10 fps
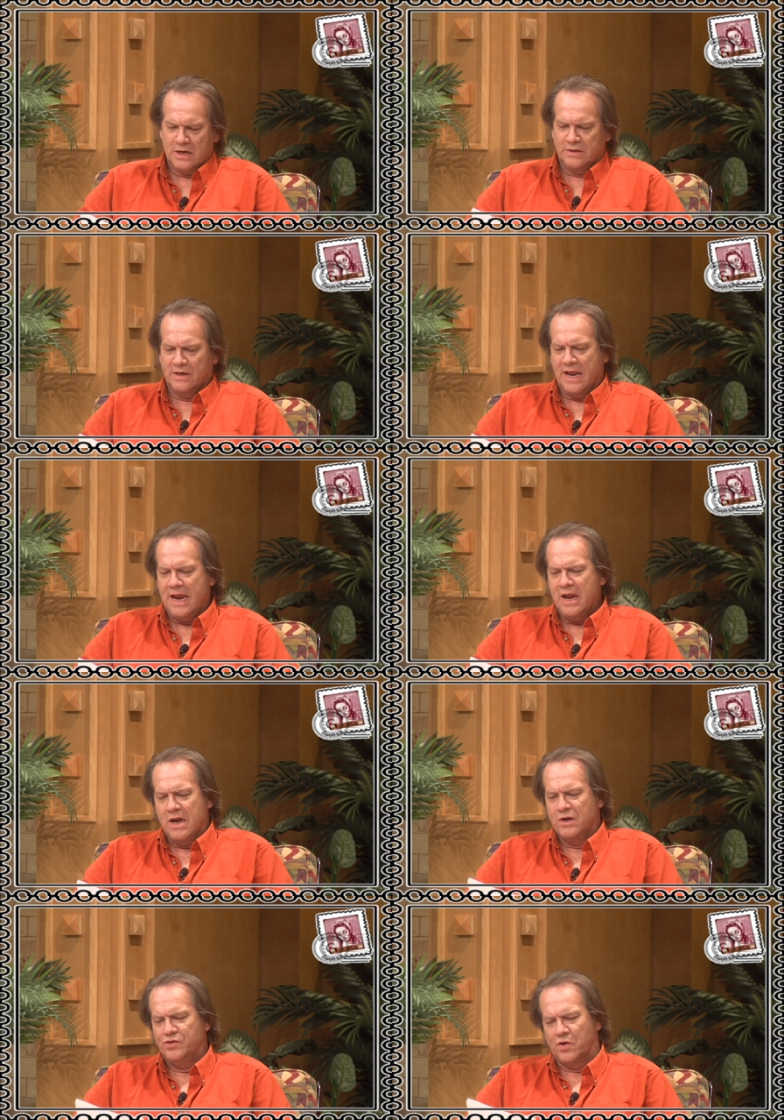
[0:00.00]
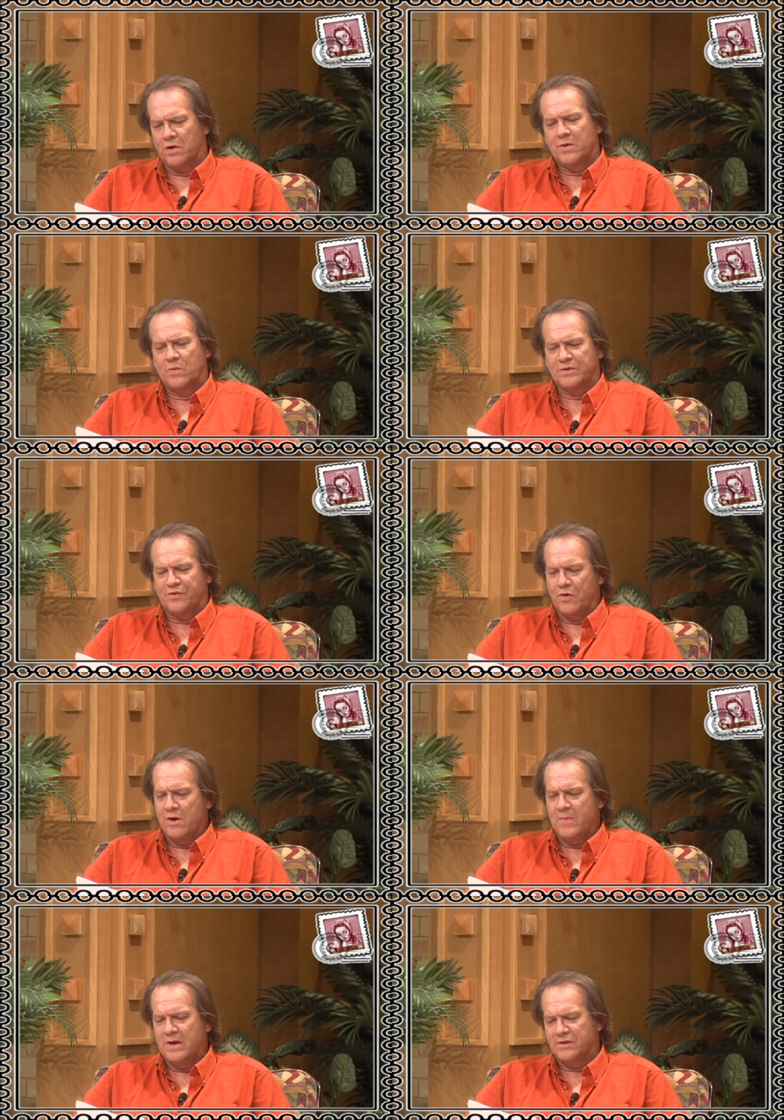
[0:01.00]
Today, Jordan was
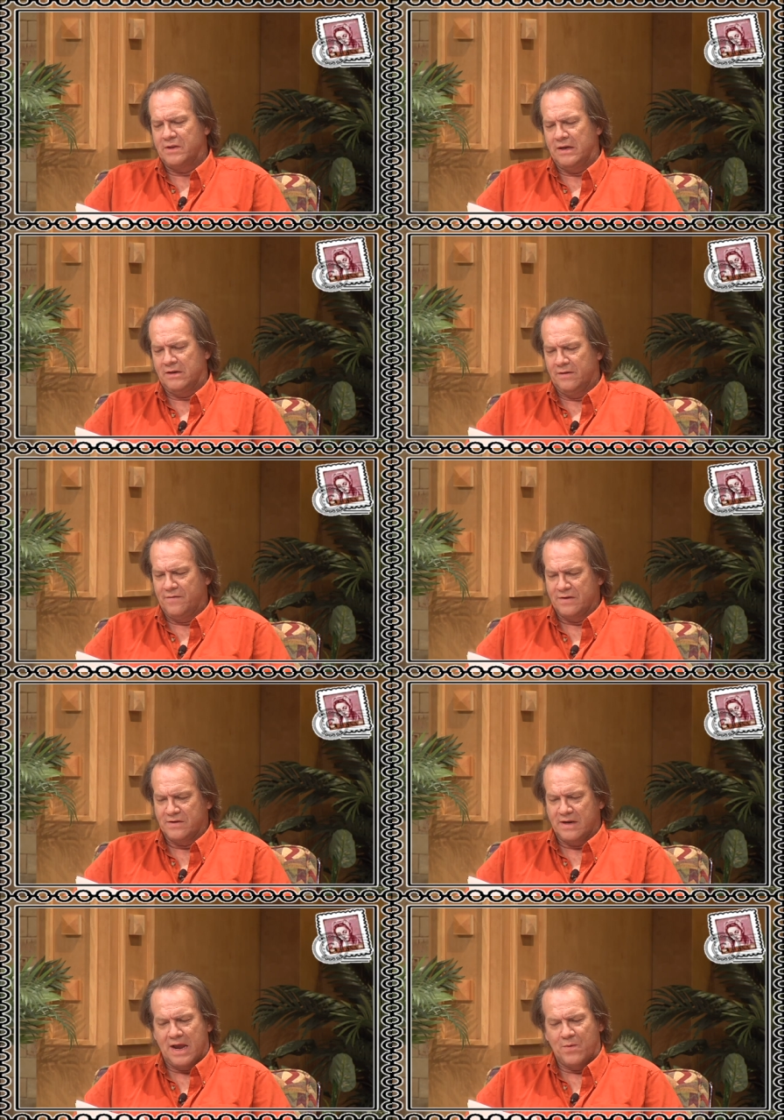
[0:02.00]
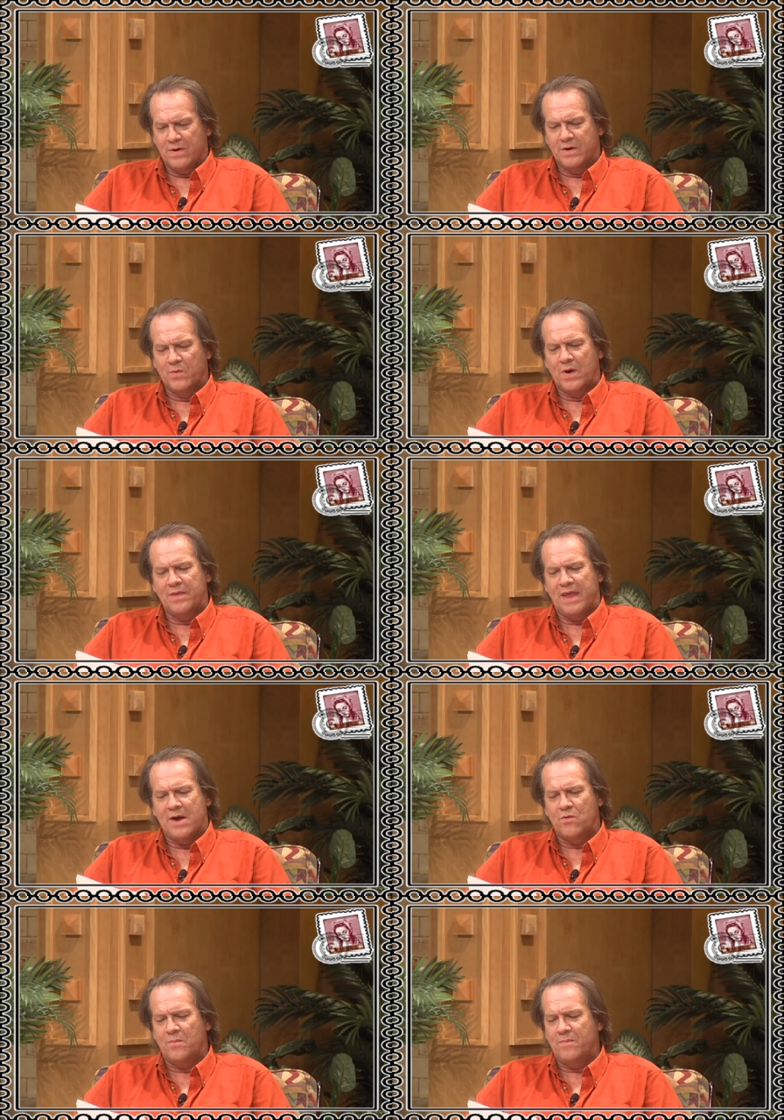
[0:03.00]
30 minutes late to the visit. I wonder when
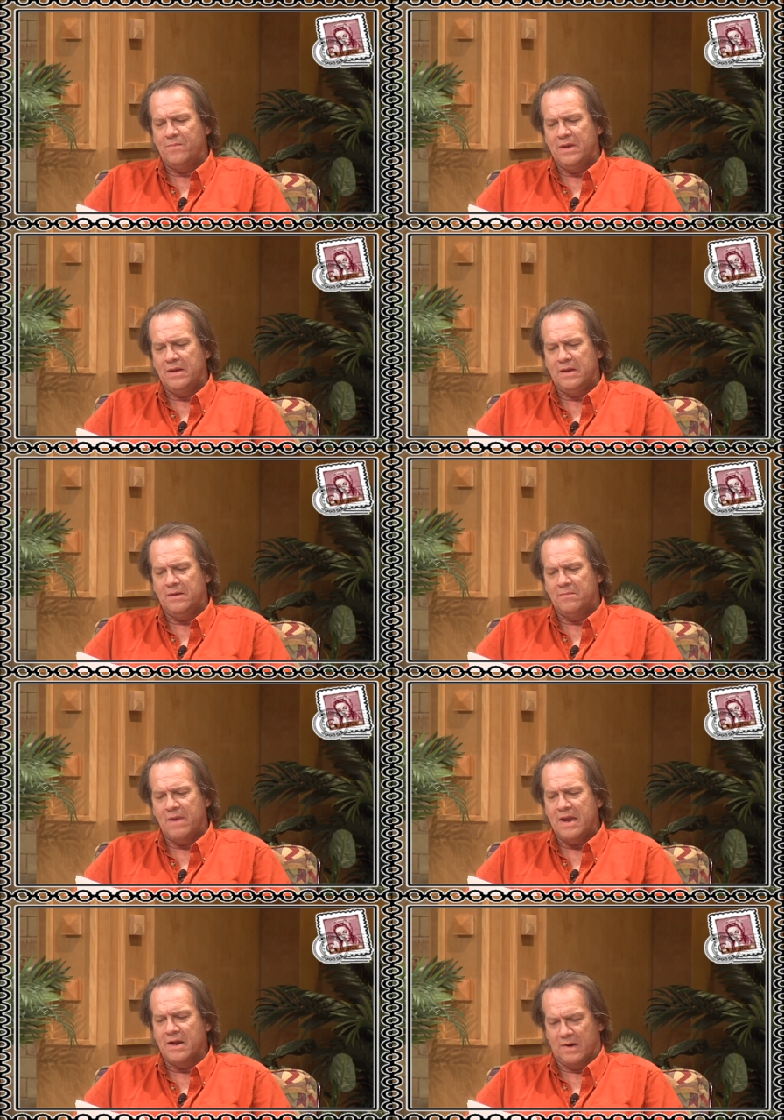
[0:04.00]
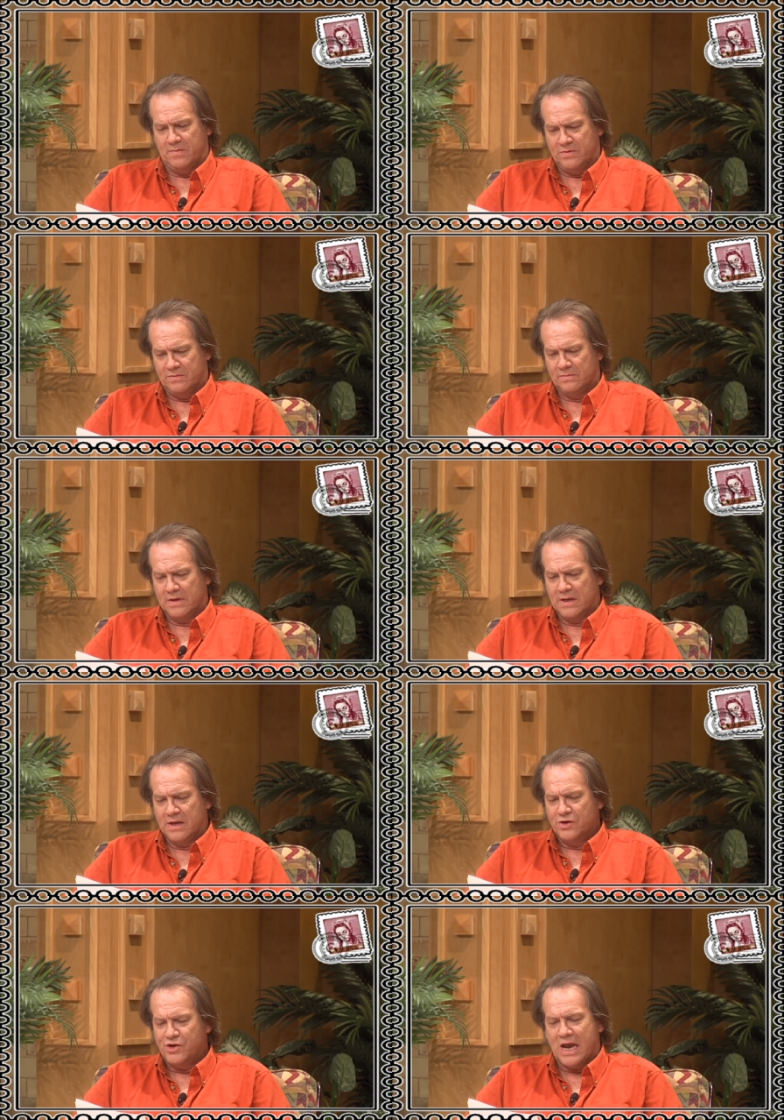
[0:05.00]
that will be made up.
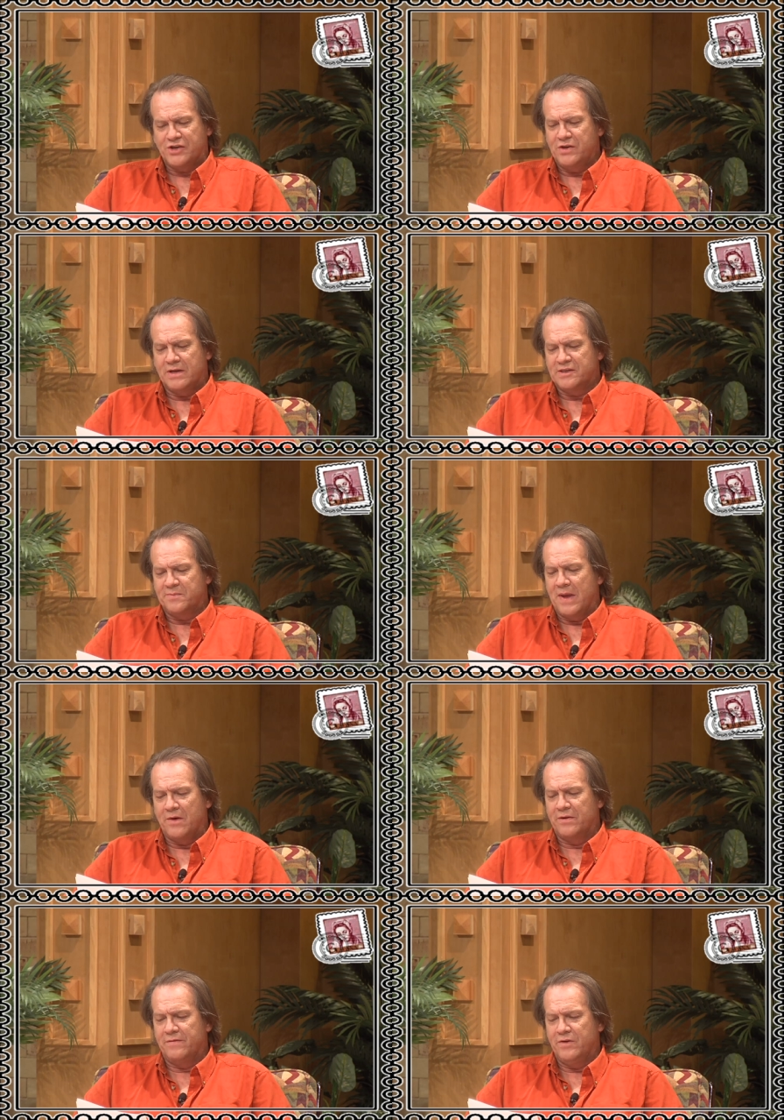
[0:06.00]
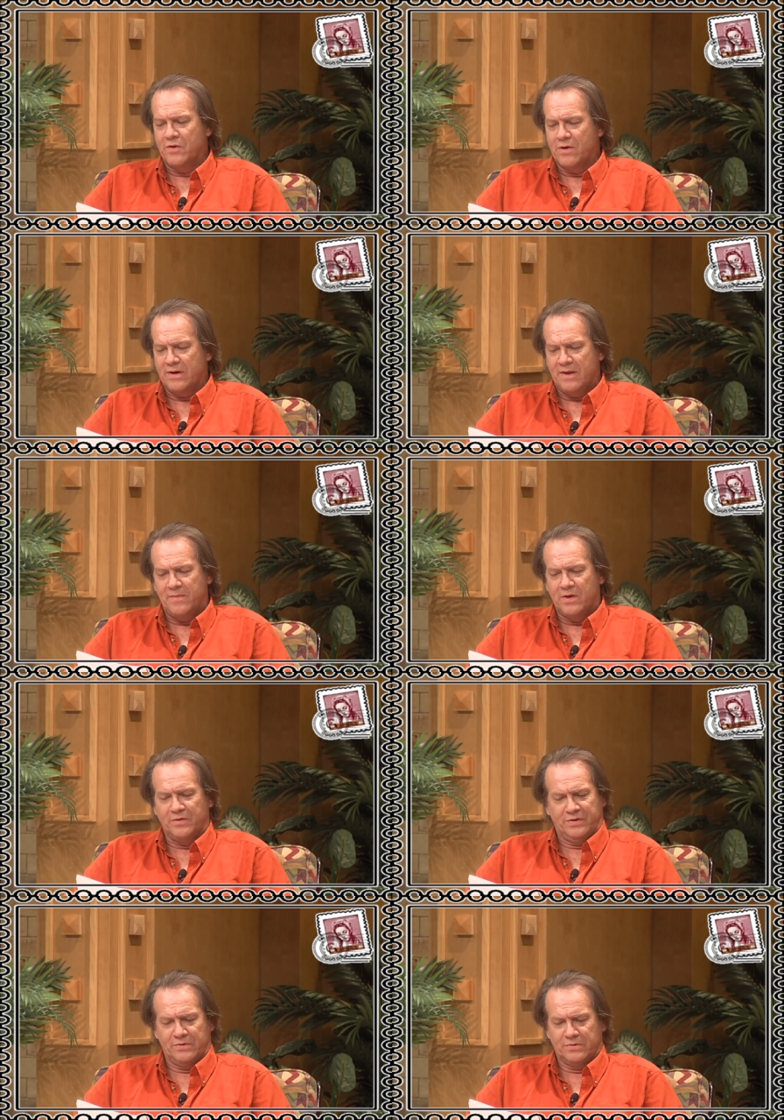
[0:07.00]
Joshua smelled of urine and
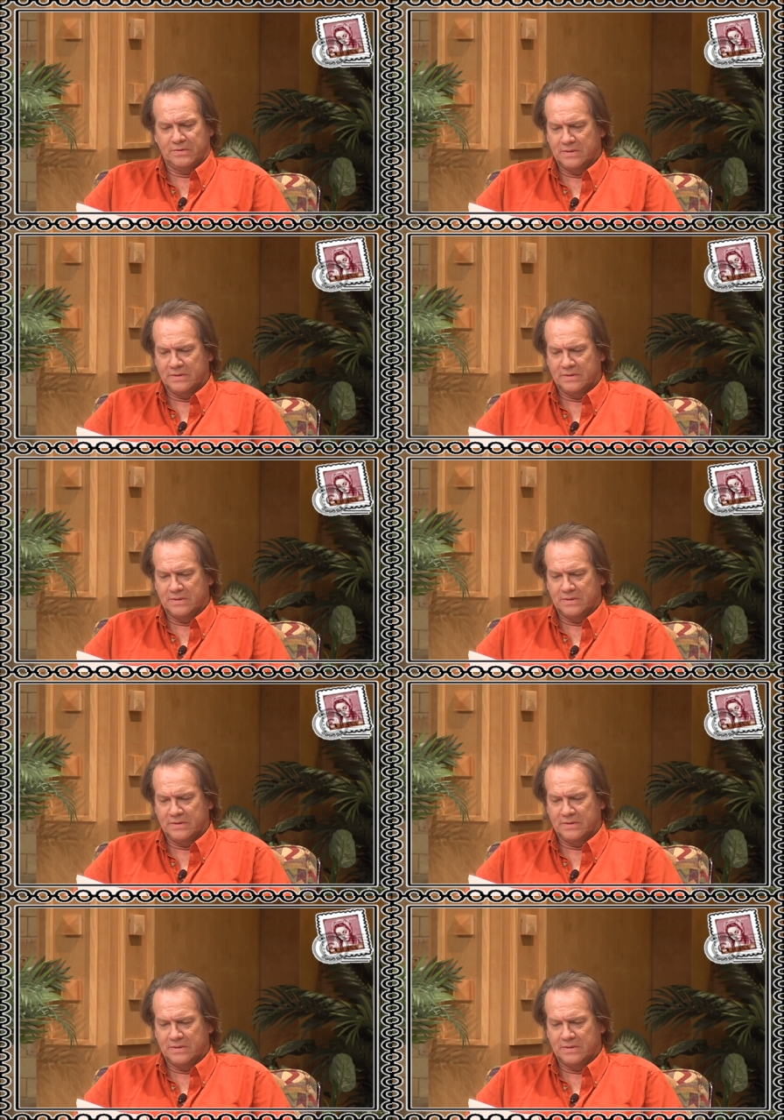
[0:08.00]
mildew.